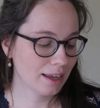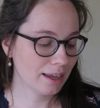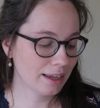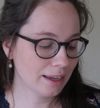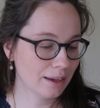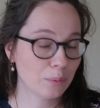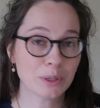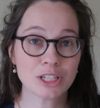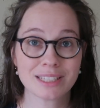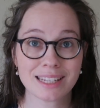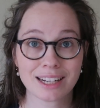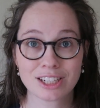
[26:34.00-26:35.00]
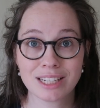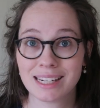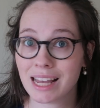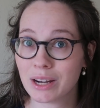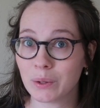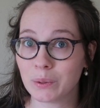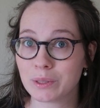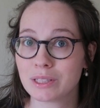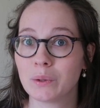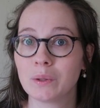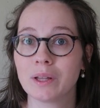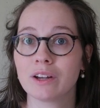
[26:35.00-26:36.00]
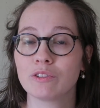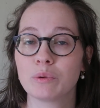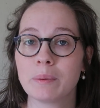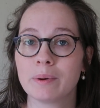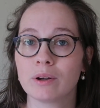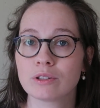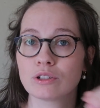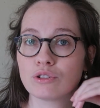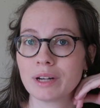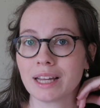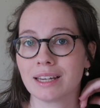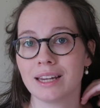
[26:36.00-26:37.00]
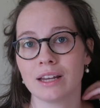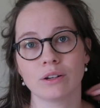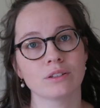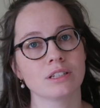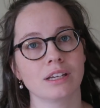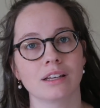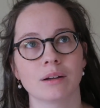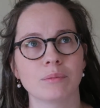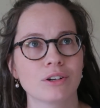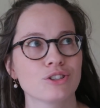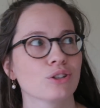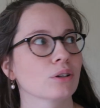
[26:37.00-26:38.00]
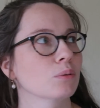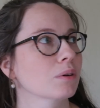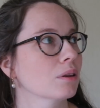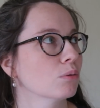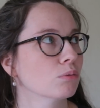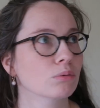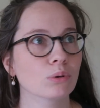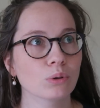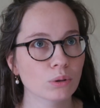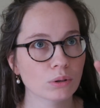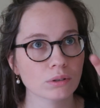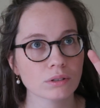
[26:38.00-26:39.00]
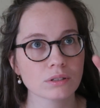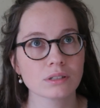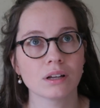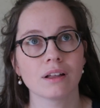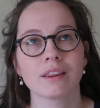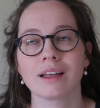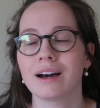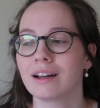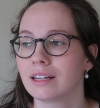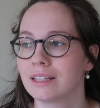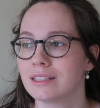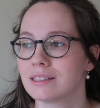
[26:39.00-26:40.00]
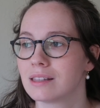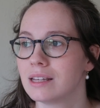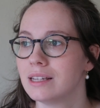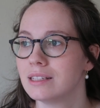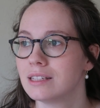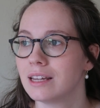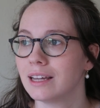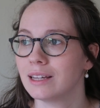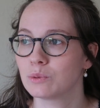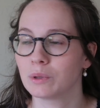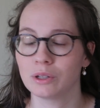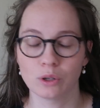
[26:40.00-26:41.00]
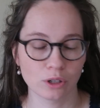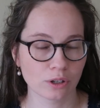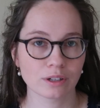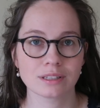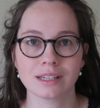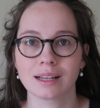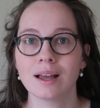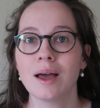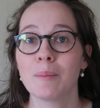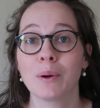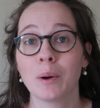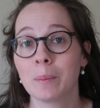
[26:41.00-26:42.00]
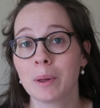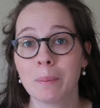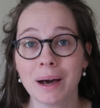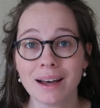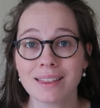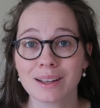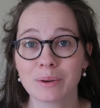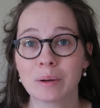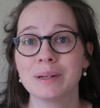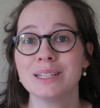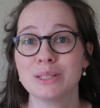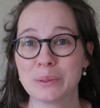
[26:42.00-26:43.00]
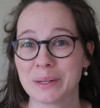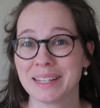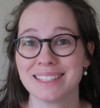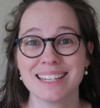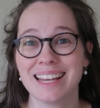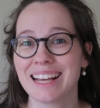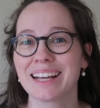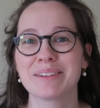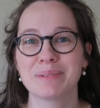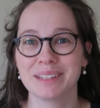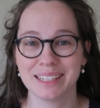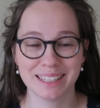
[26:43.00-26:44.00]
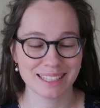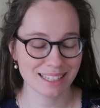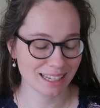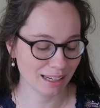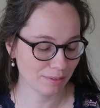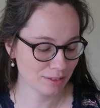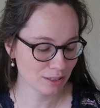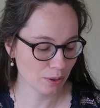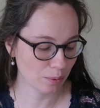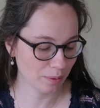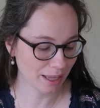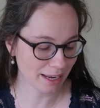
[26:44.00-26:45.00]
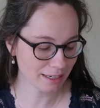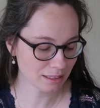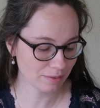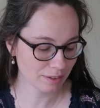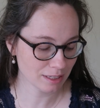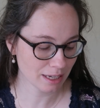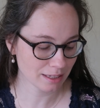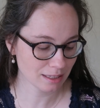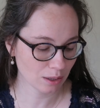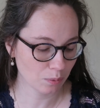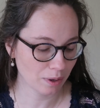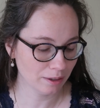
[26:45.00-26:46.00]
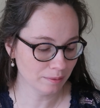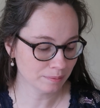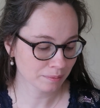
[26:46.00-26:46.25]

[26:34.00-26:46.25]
Uh, which is actually nettle. So a lot of women also drink nettle tea, and I'm not sure what the rules on that is these days when you're nursing. But homeopathic remedies you can take completely safe. So that is a fantastic one.